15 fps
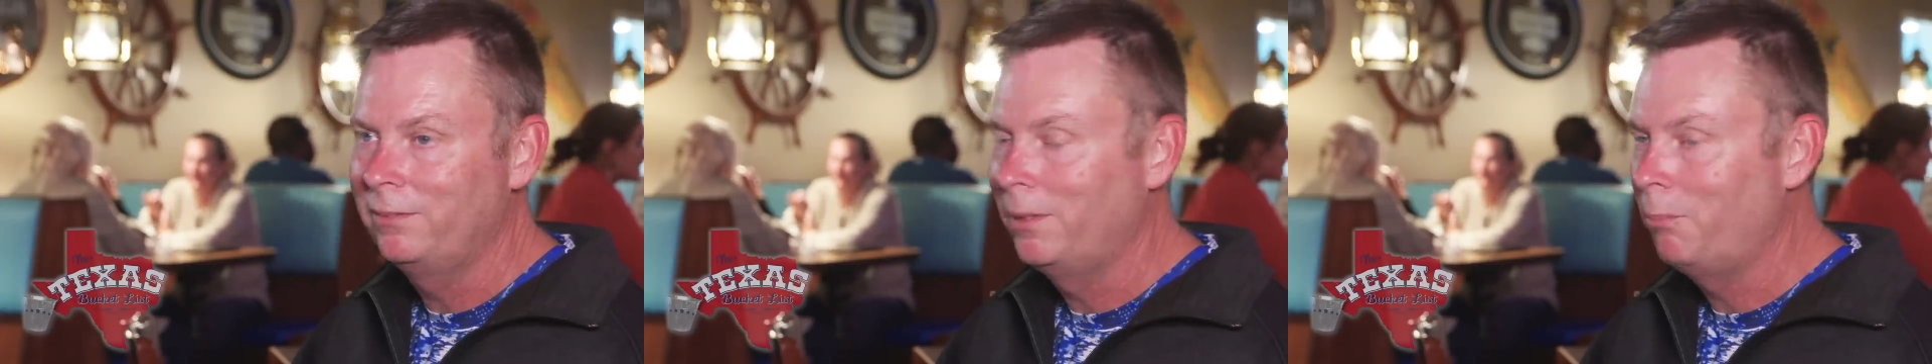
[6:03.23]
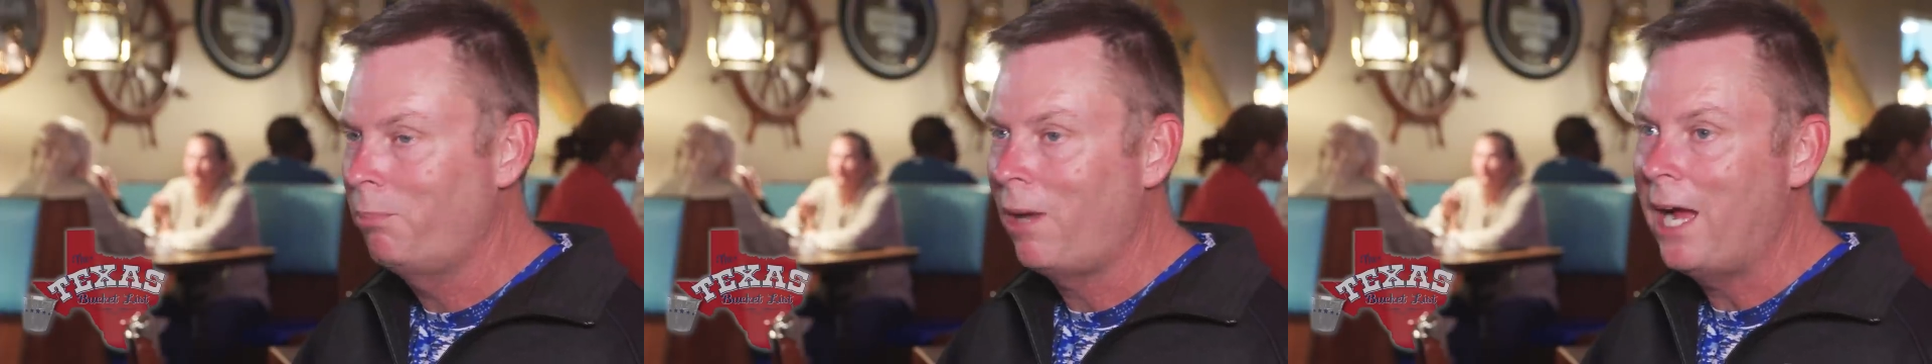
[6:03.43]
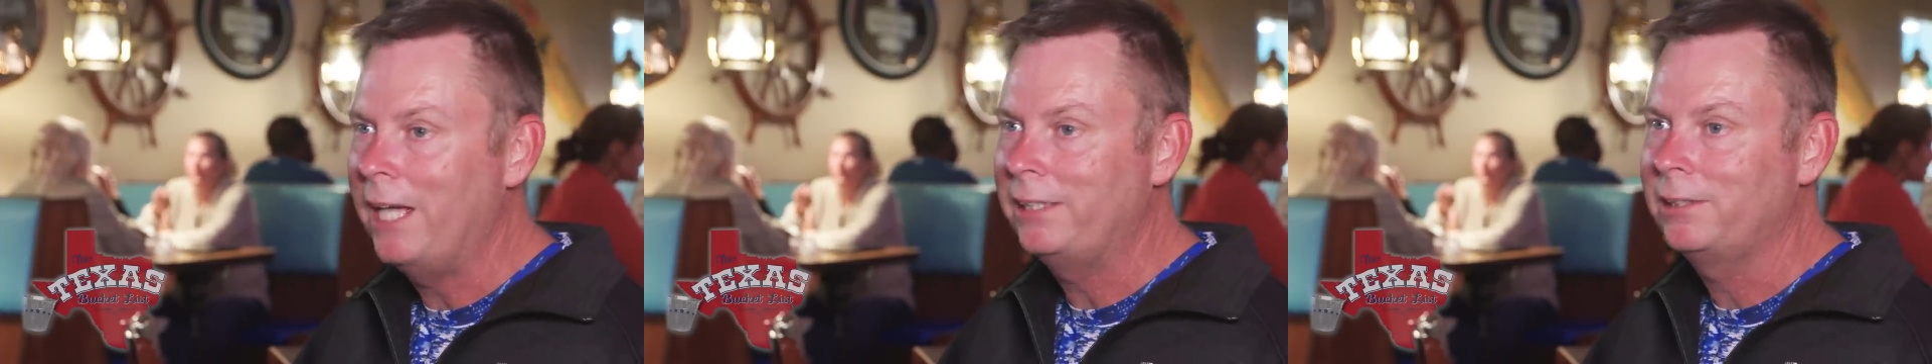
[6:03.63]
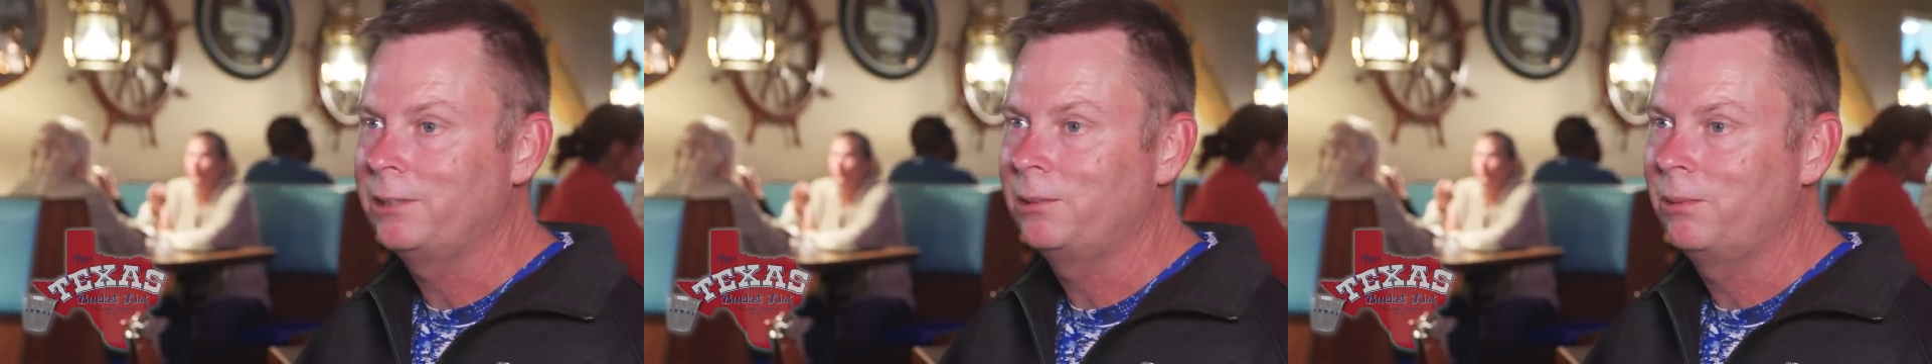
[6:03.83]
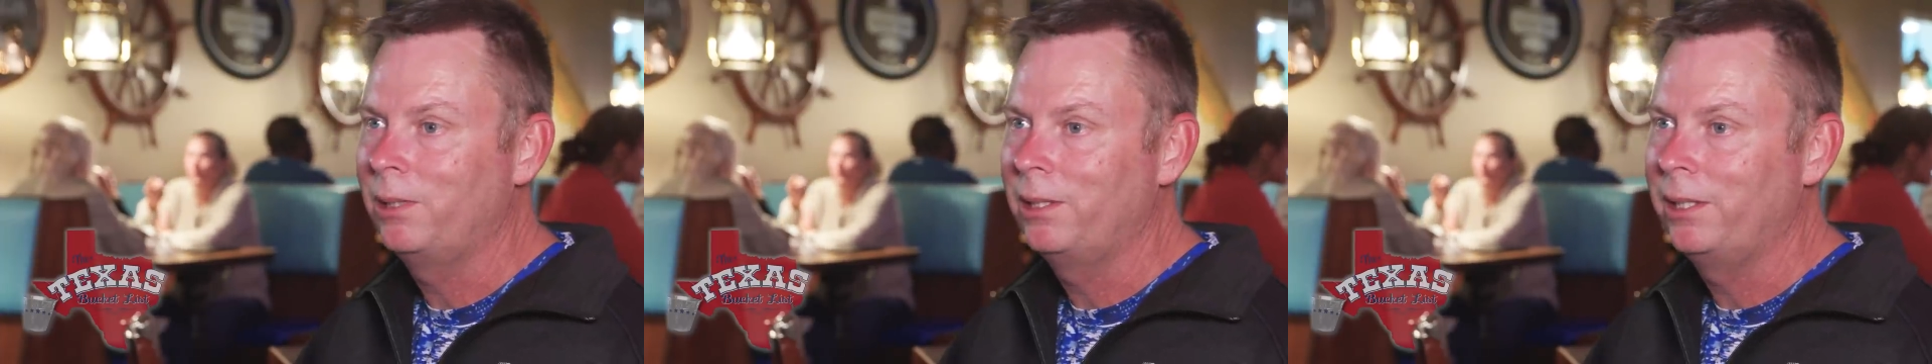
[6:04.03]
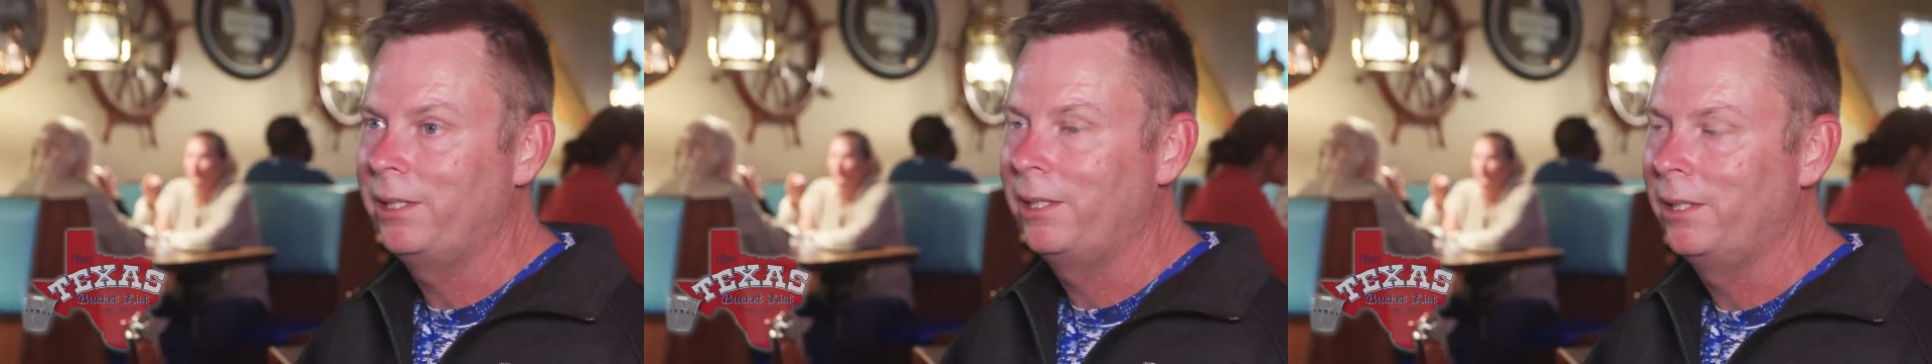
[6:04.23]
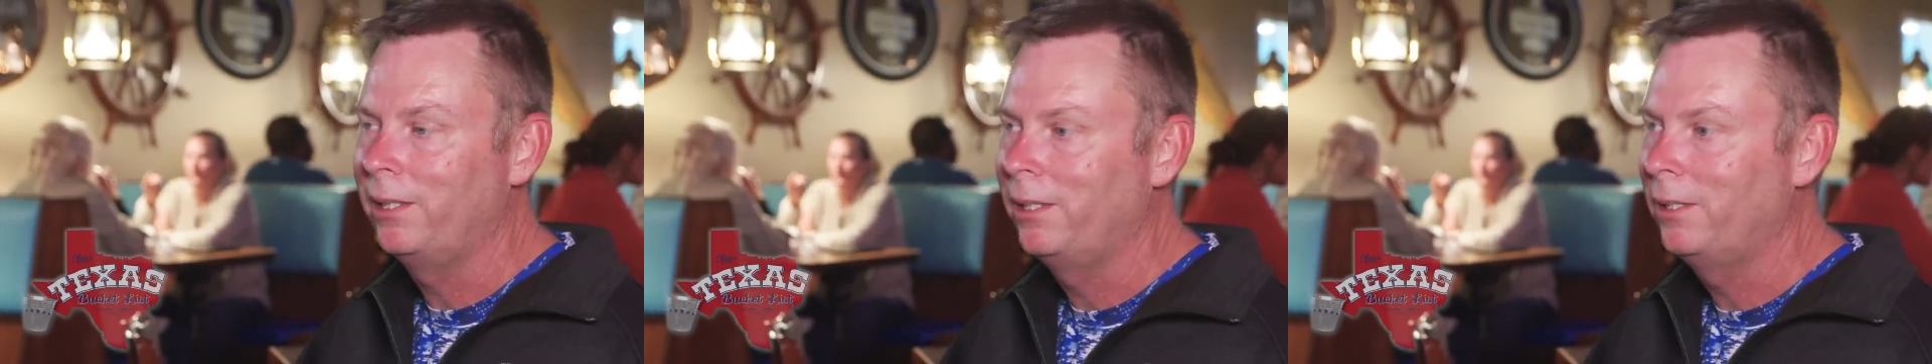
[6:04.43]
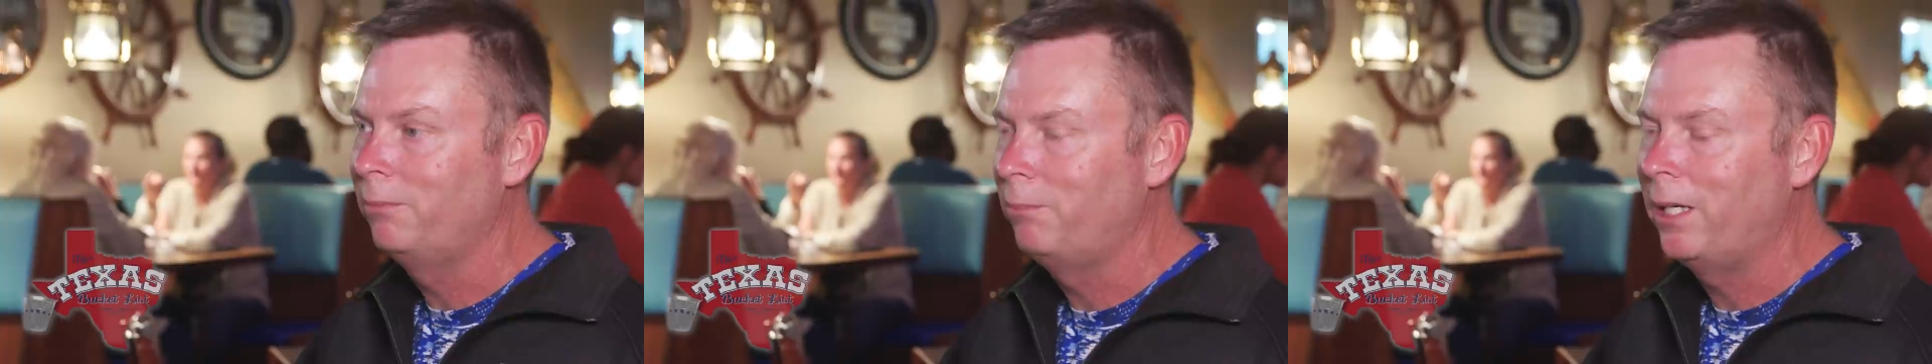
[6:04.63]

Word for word: The price is really good,